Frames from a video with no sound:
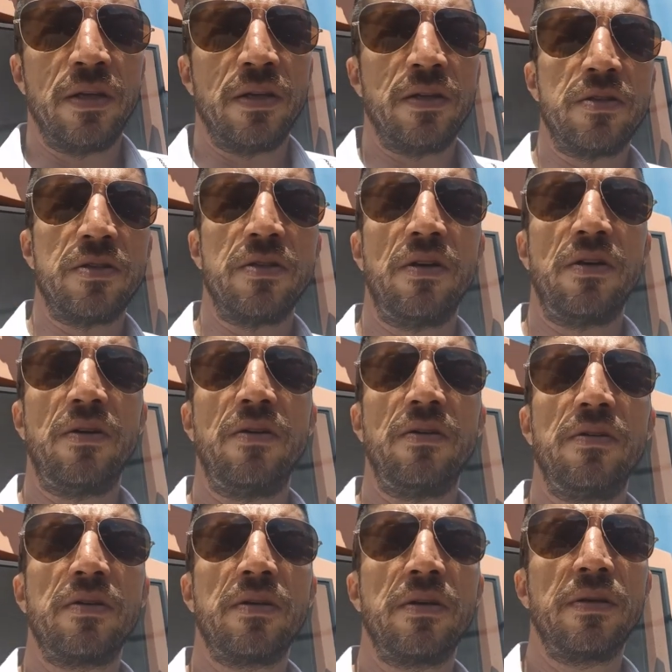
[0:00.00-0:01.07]

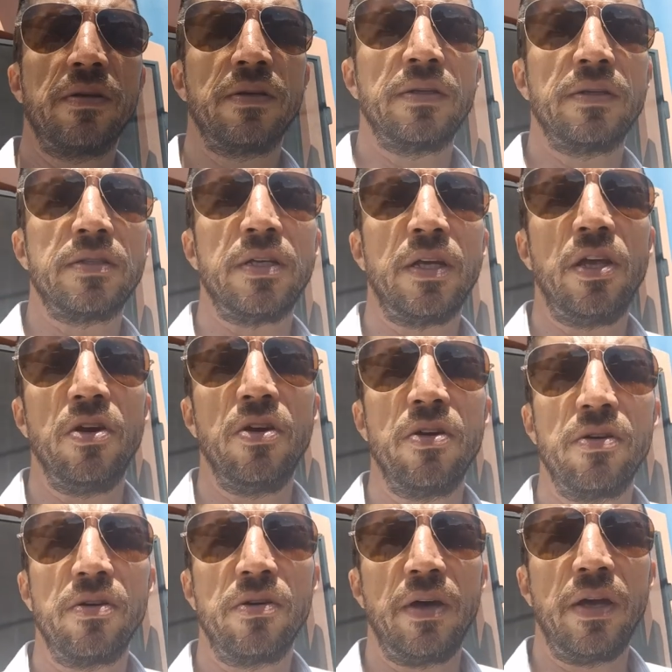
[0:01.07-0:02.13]
So, see
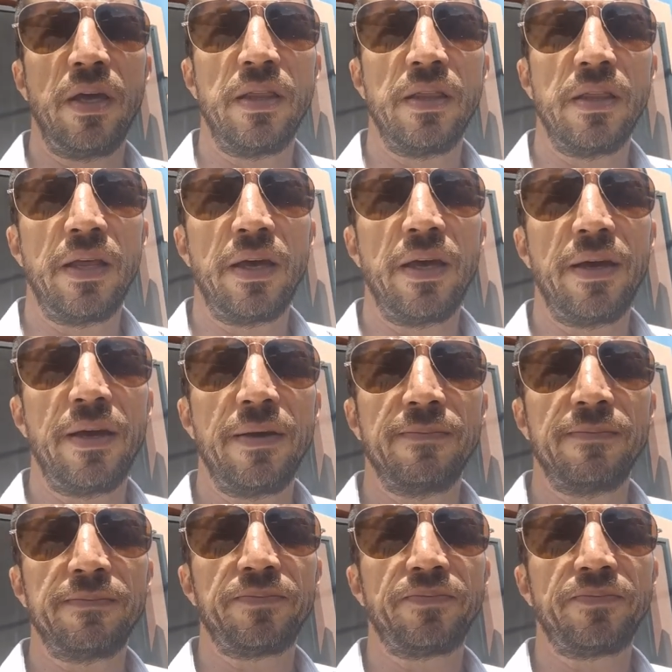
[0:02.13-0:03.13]
you in the...